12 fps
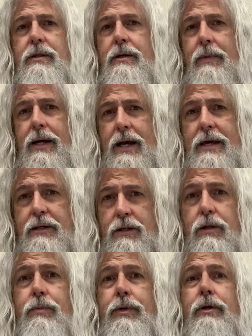then my
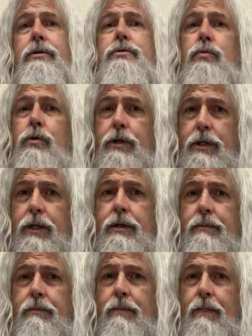ethical appeal is working.